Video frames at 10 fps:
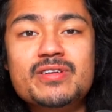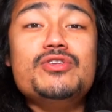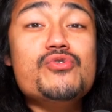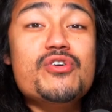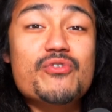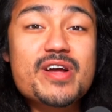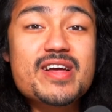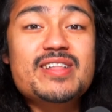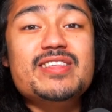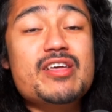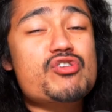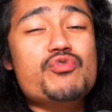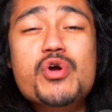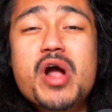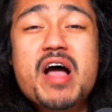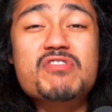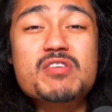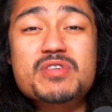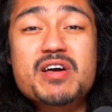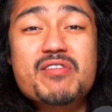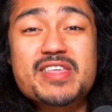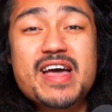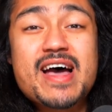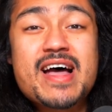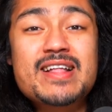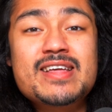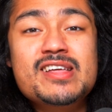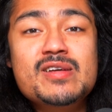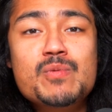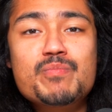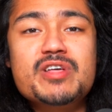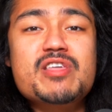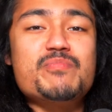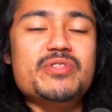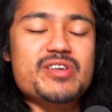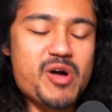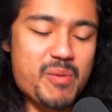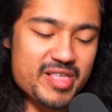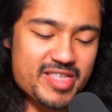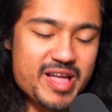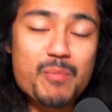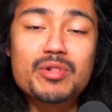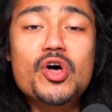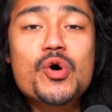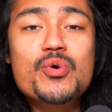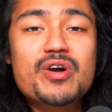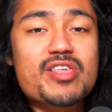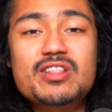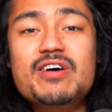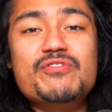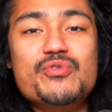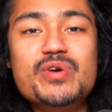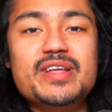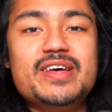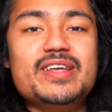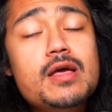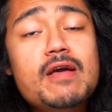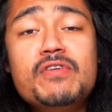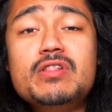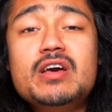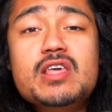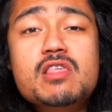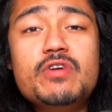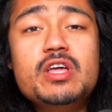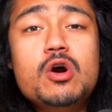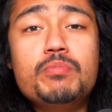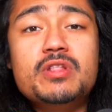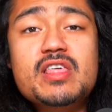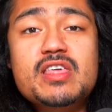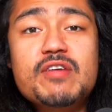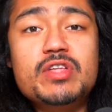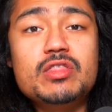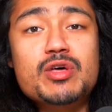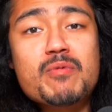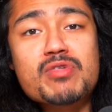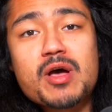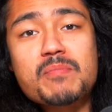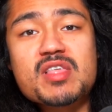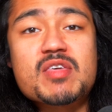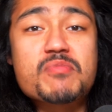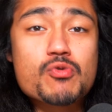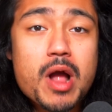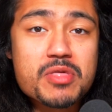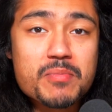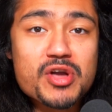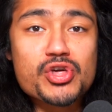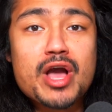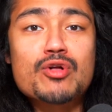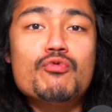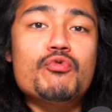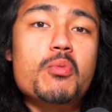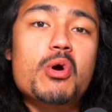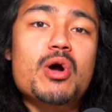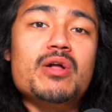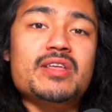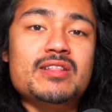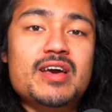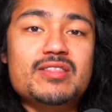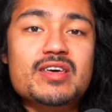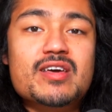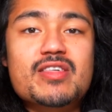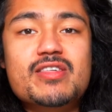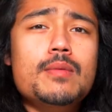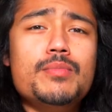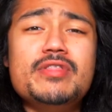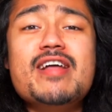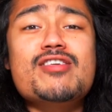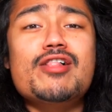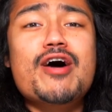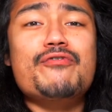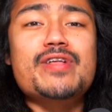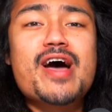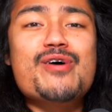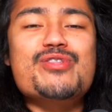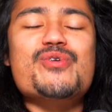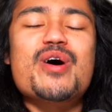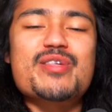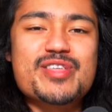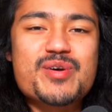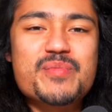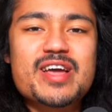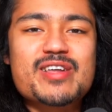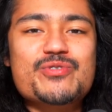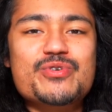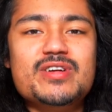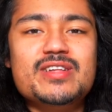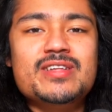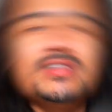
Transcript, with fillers: Do you agree, disagree, or have something else to add? Please put in the comments down below, cause I love to read it. If you like this video, please give it a thumbs up and subscribe to my channel for more content like this. But that's all out for now, so I'll see you in my next one.